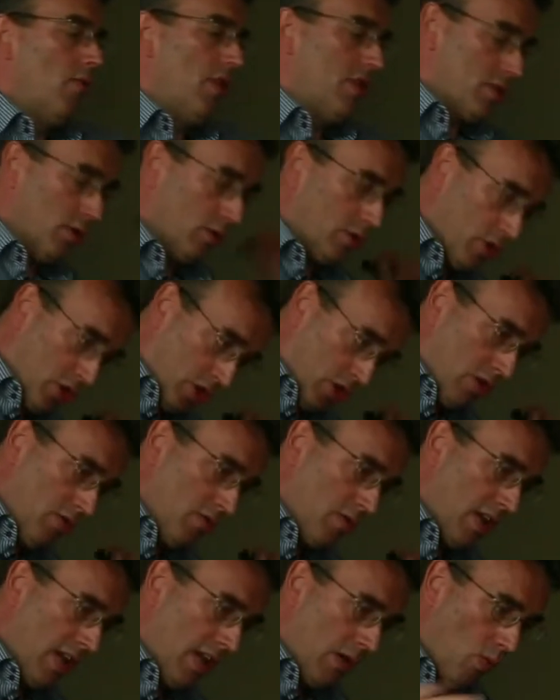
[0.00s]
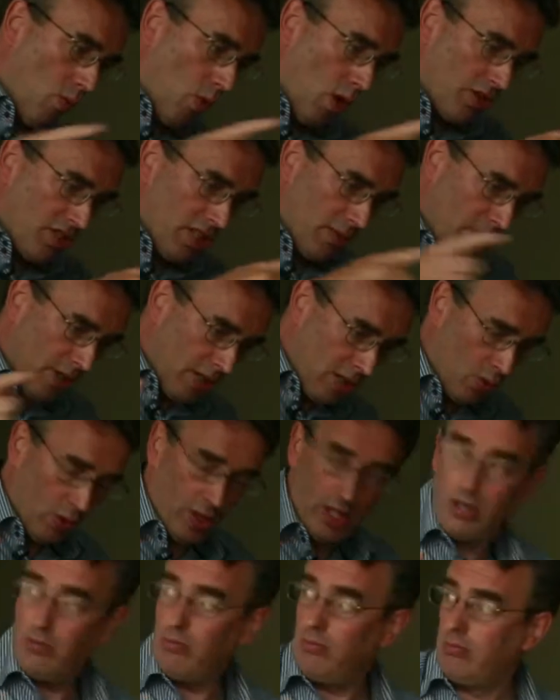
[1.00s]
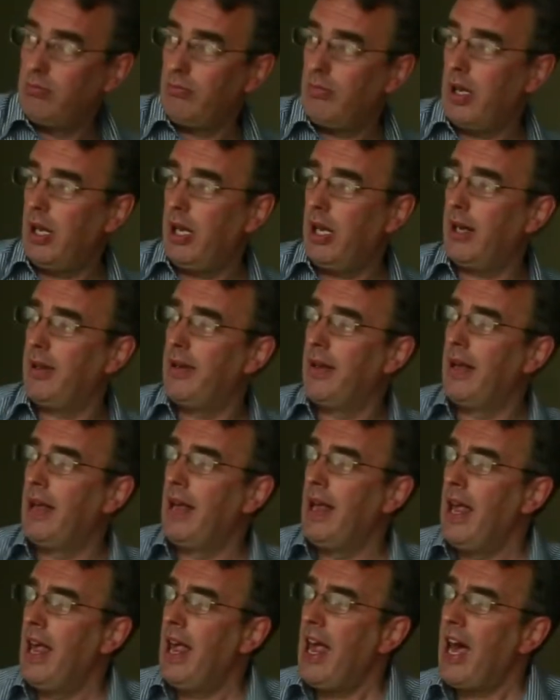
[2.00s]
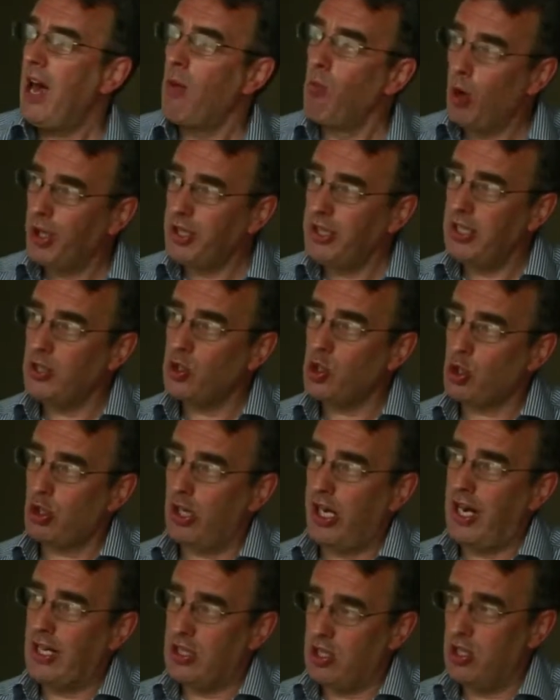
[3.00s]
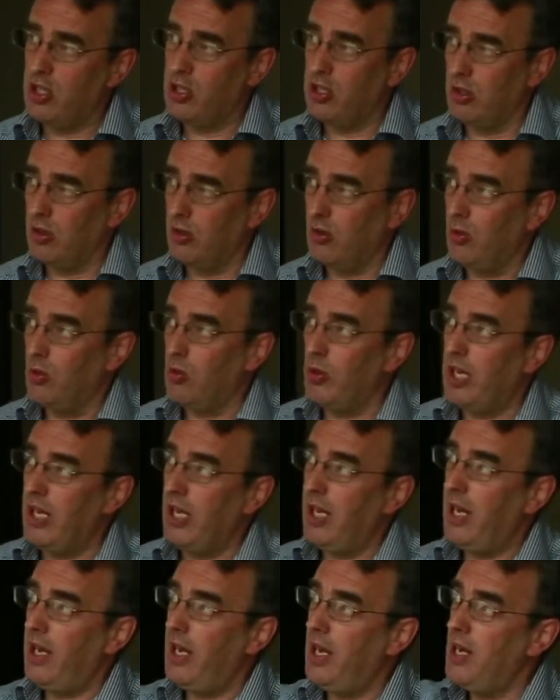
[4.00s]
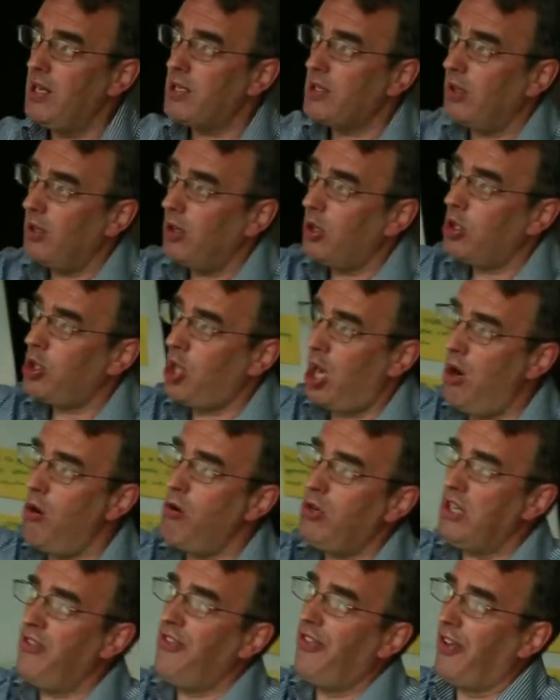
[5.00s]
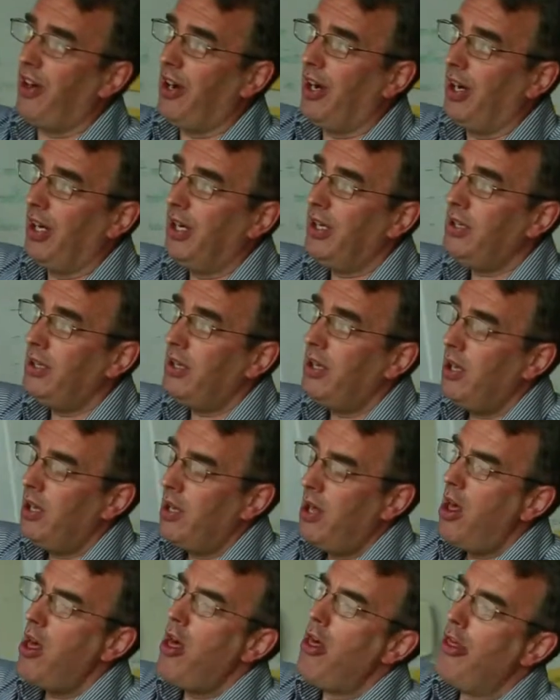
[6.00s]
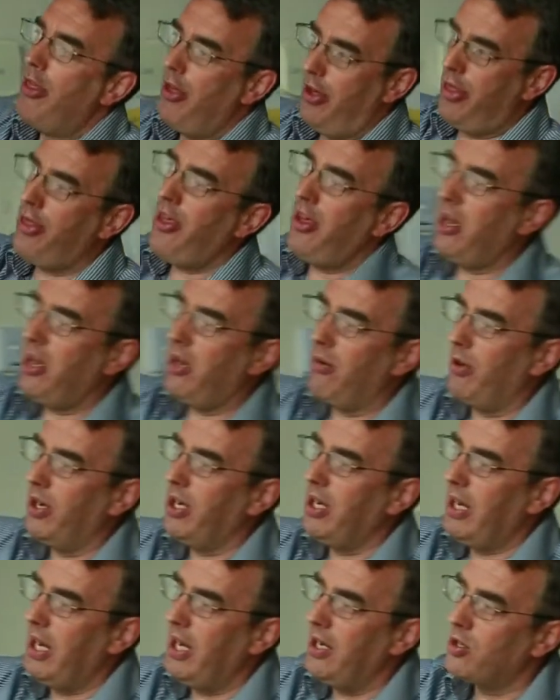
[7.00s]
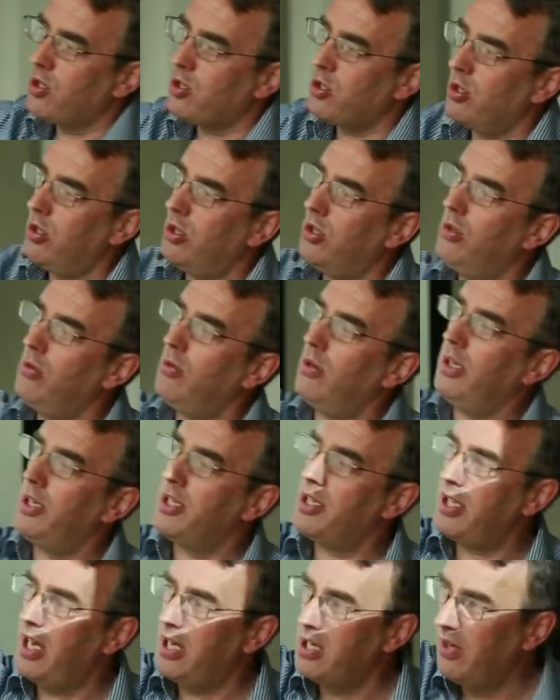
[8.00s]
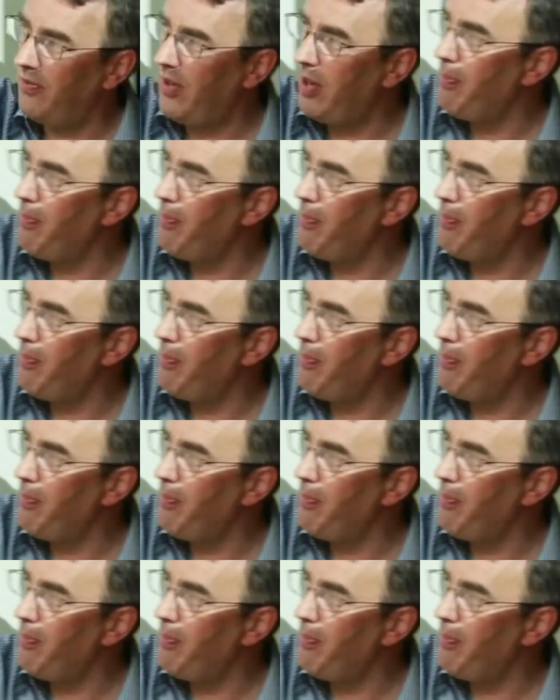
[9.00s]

result two, what's in between. Yeah? And what it is trying to do is codify the theory into a set of